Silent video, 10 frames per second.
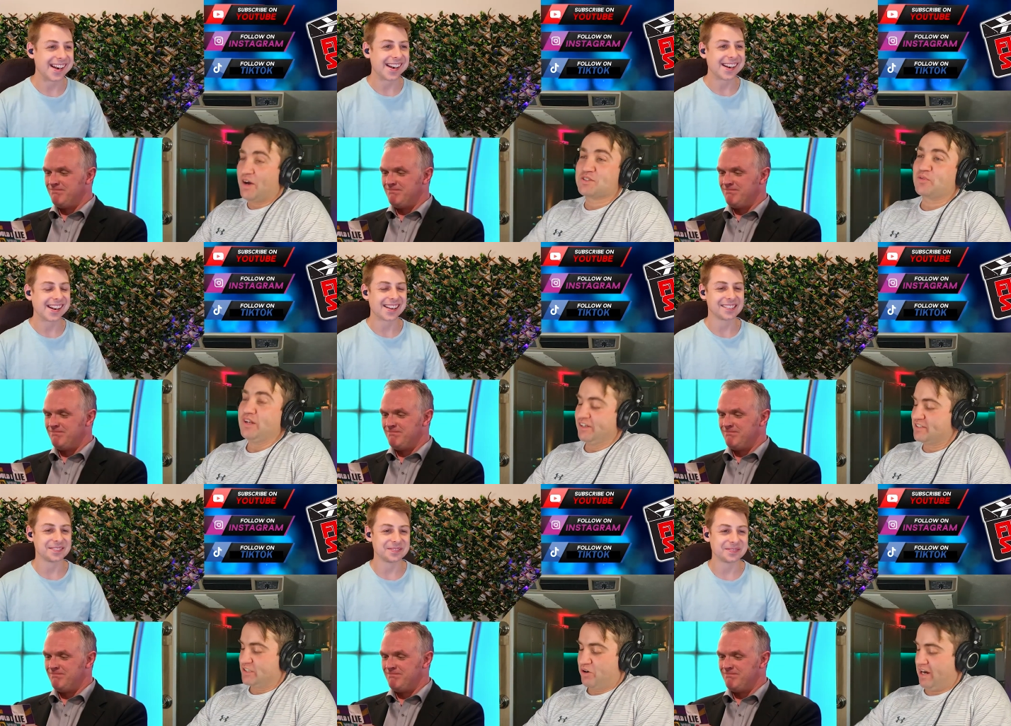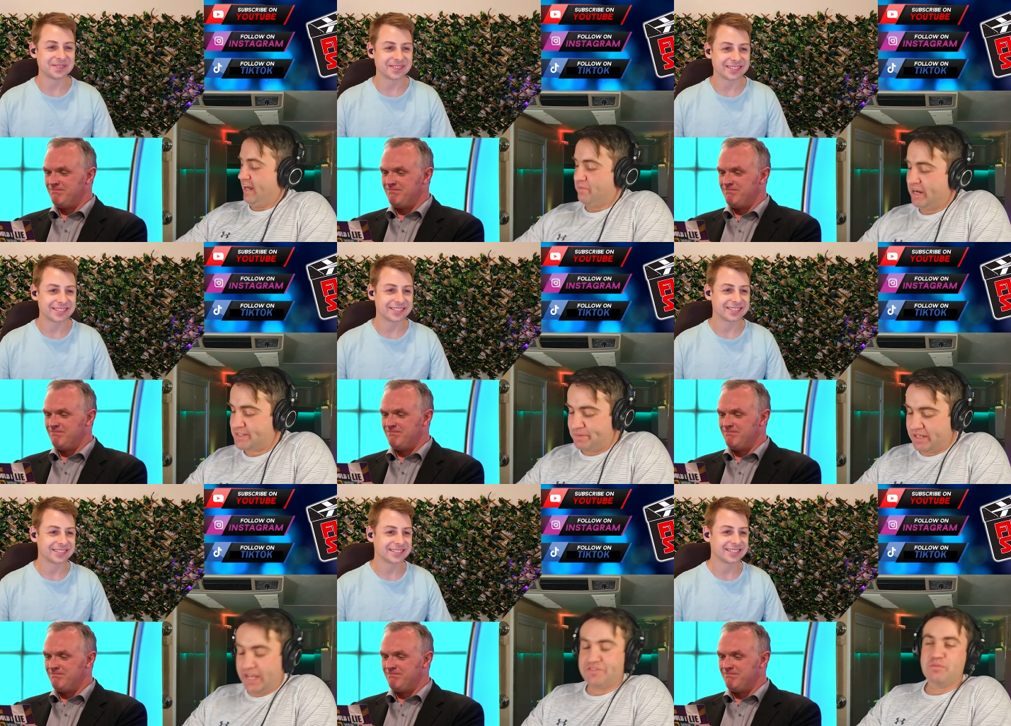Speaker 1: that was a really good story, and it makes
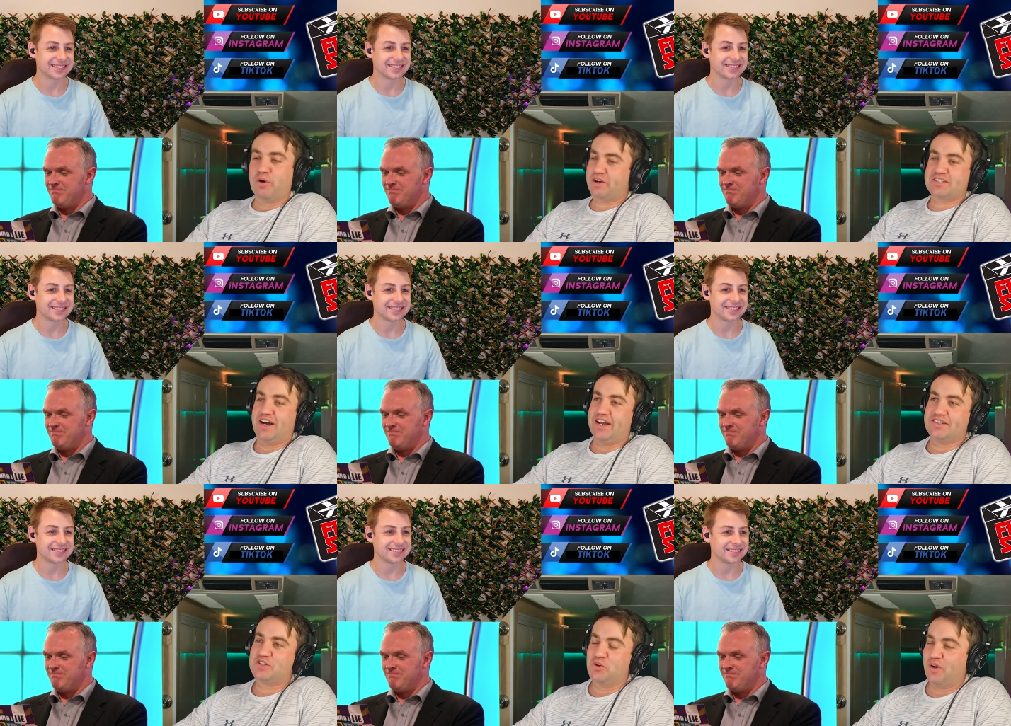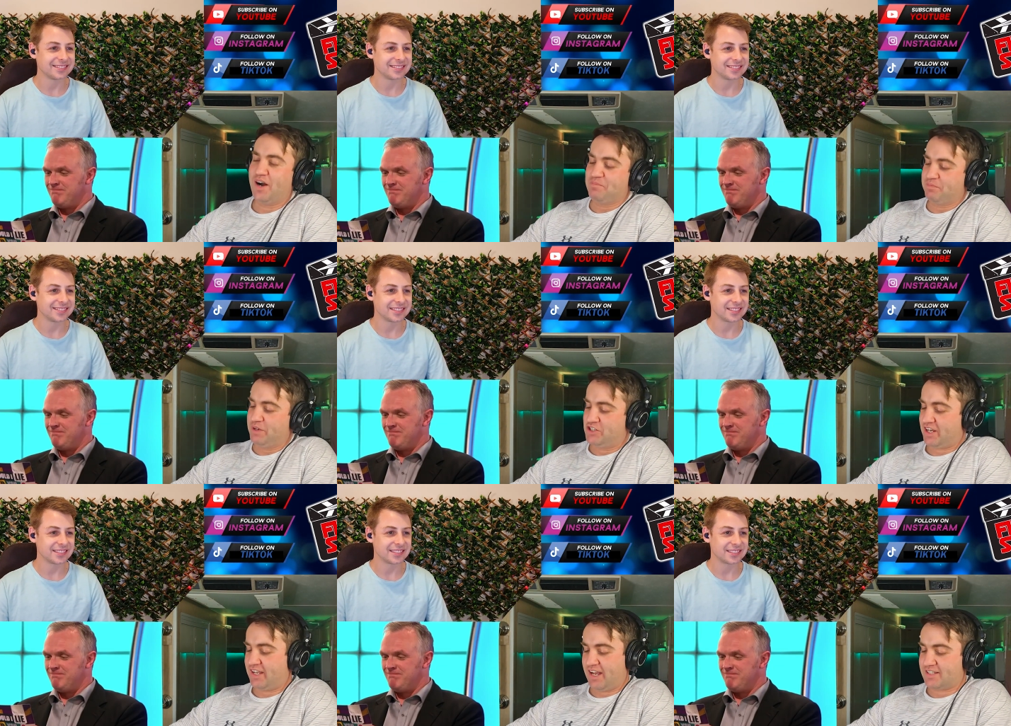me even more excited to um, be
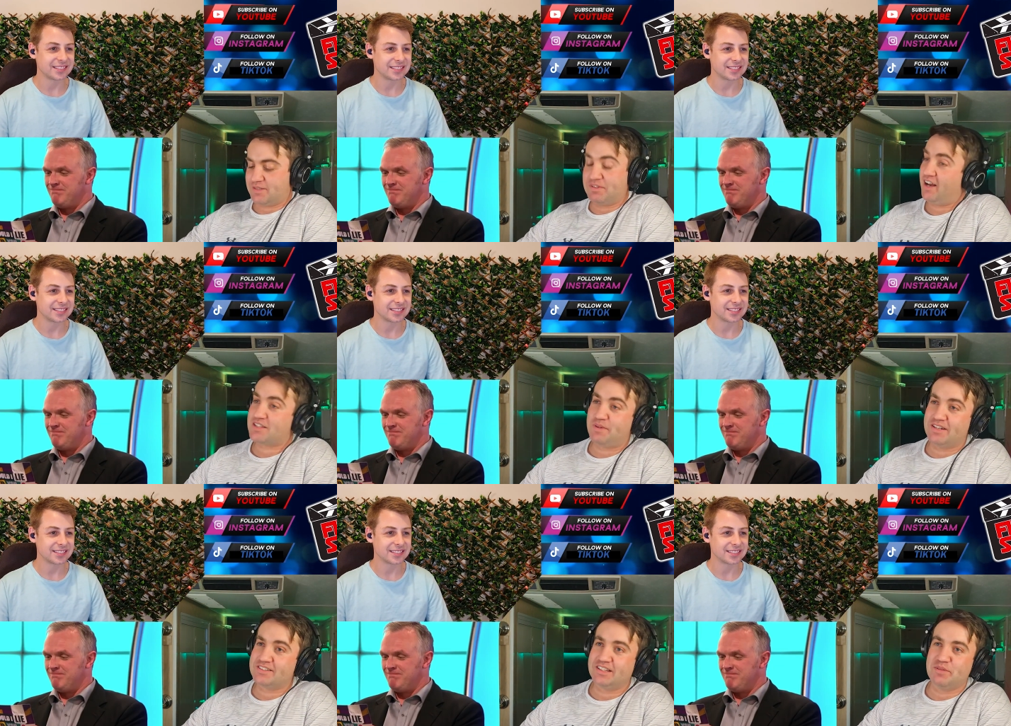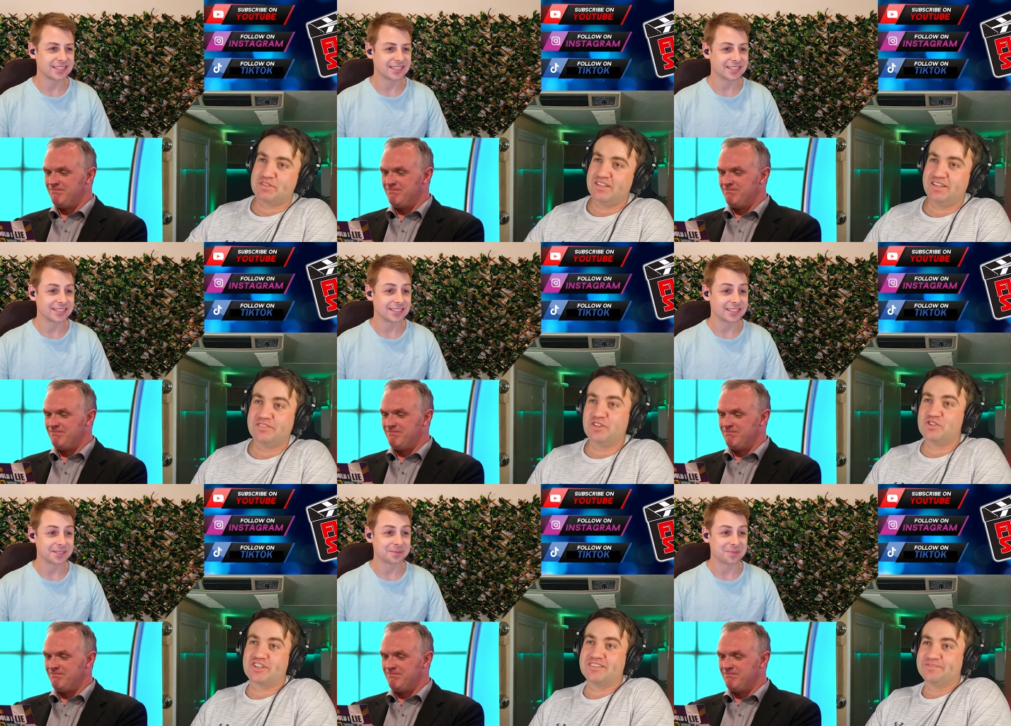checking out some Taskmaster clips in the near
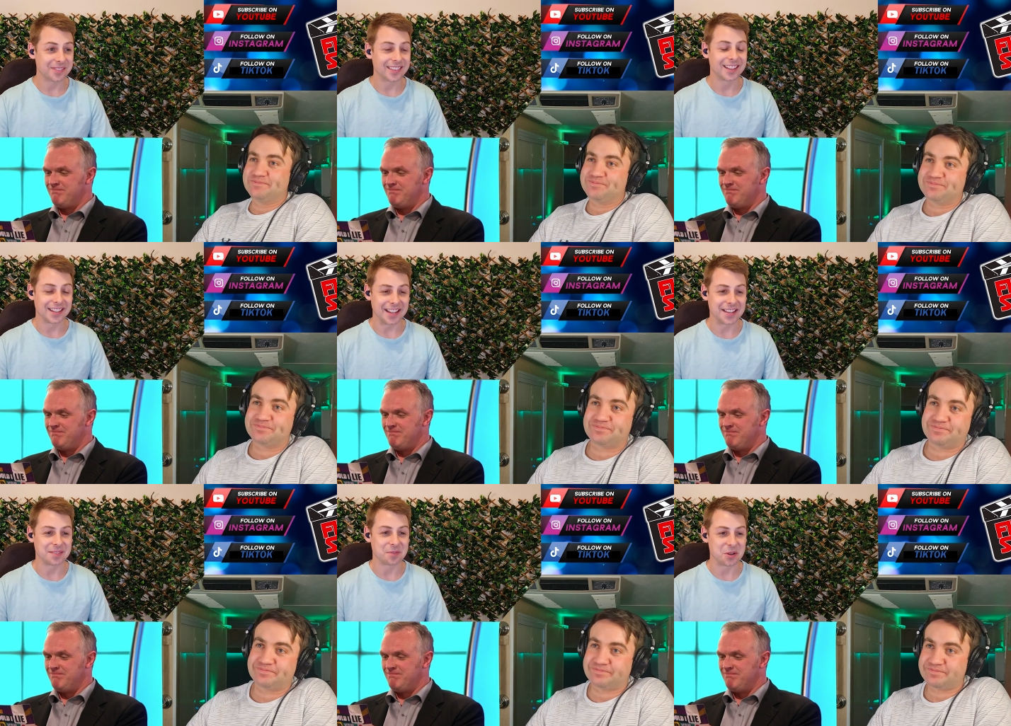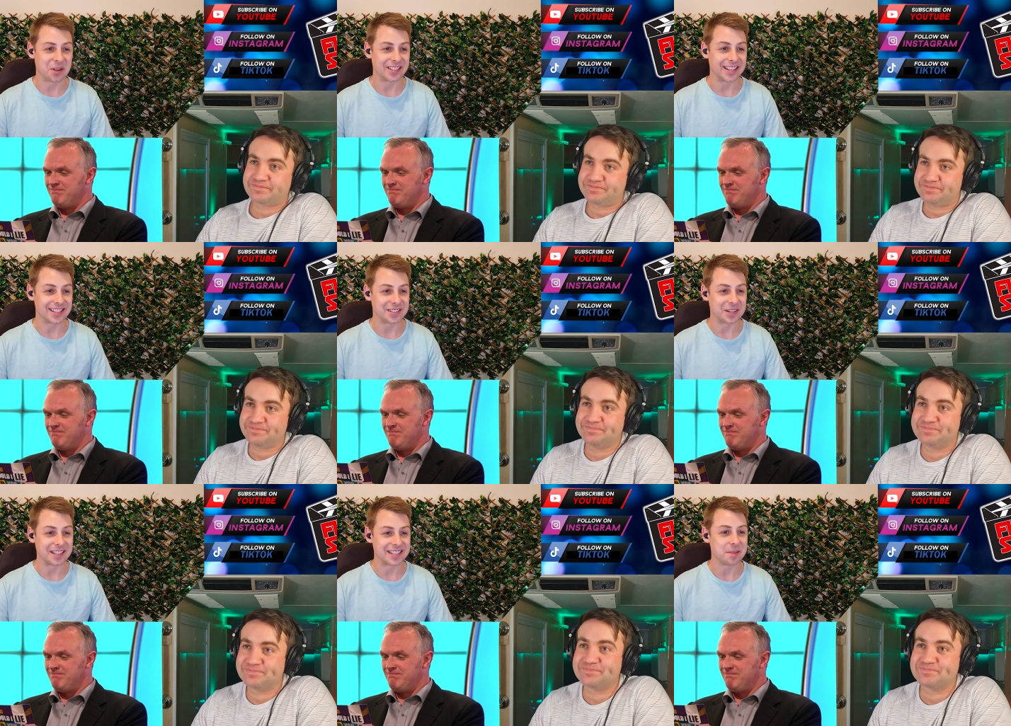future.
Speaker 2: Yes, I'm sure it does. You
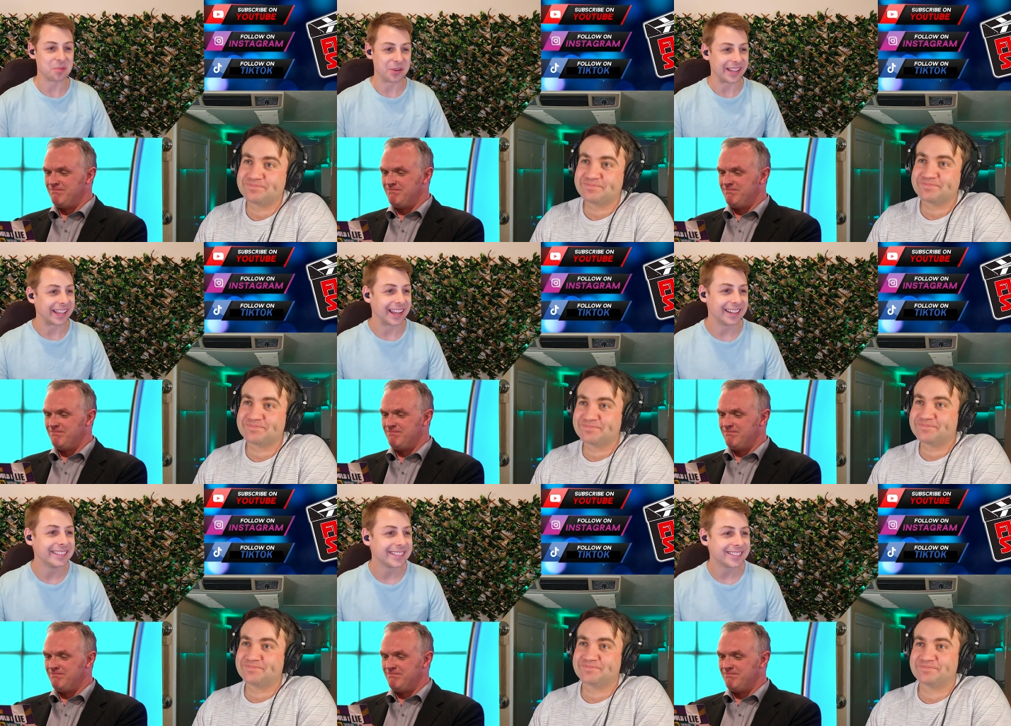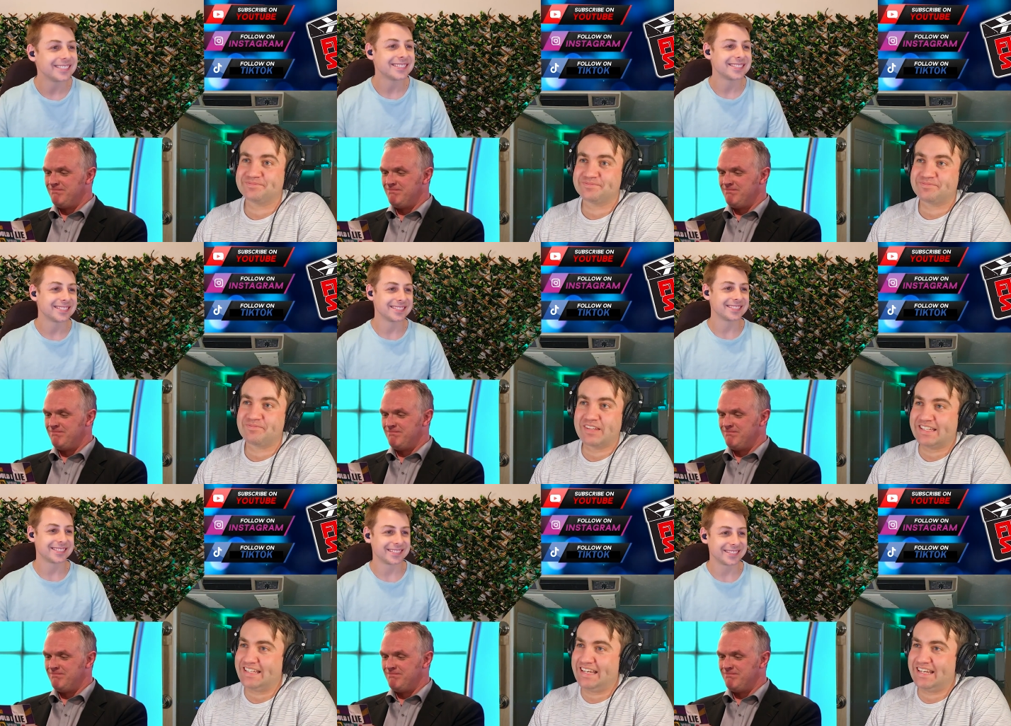can see your boy again.
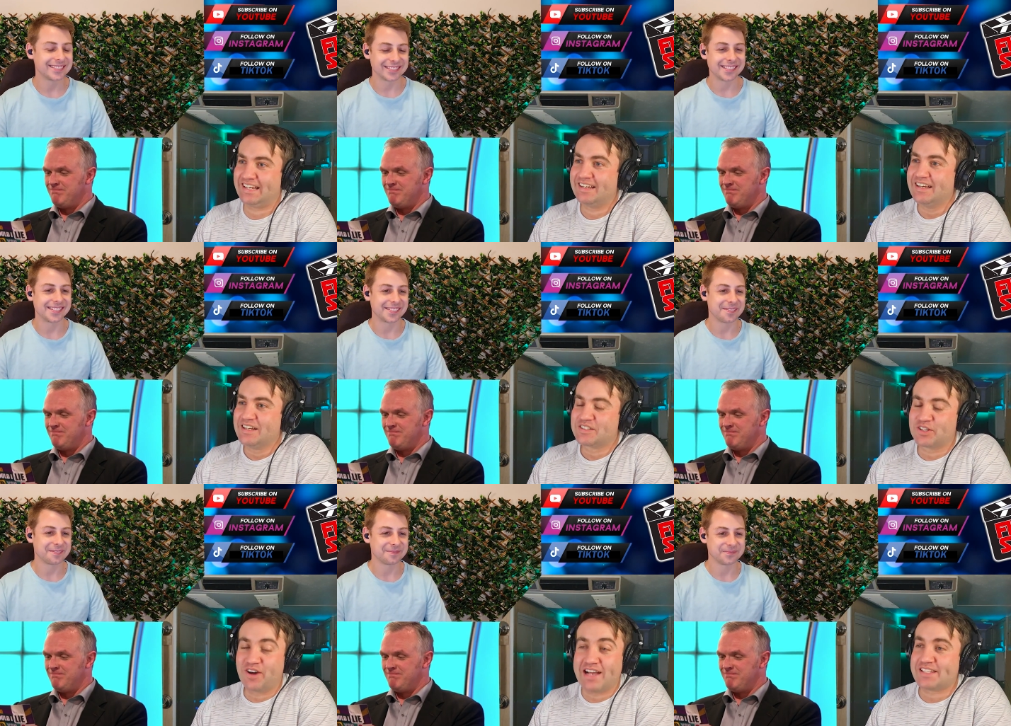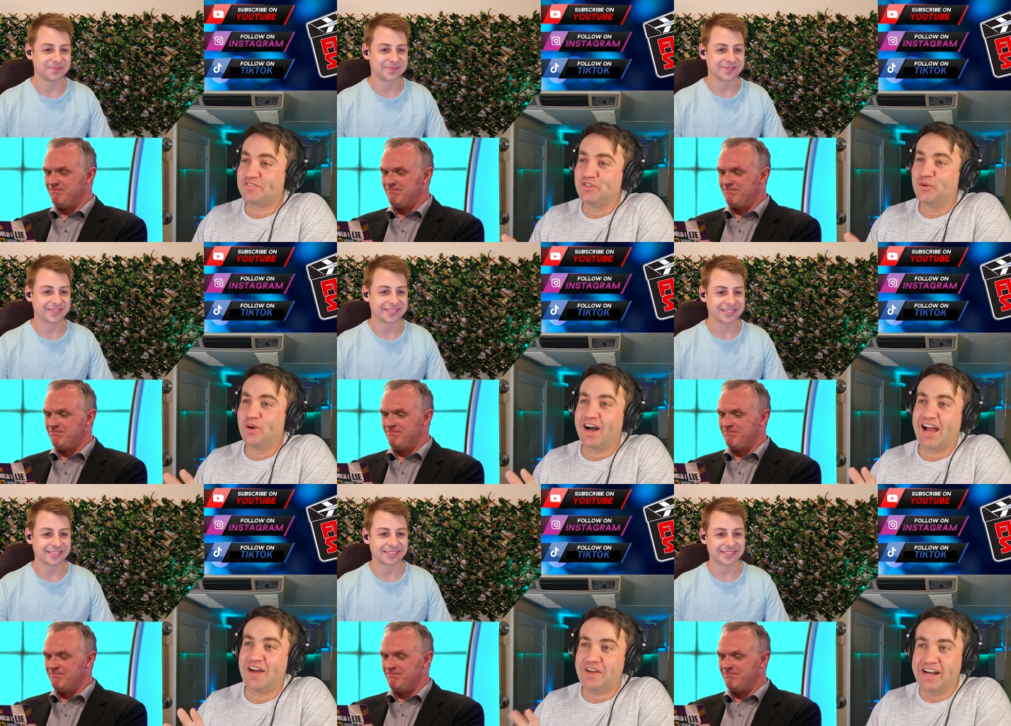Yeah.
Speaker 1: So, guys, if you uh, have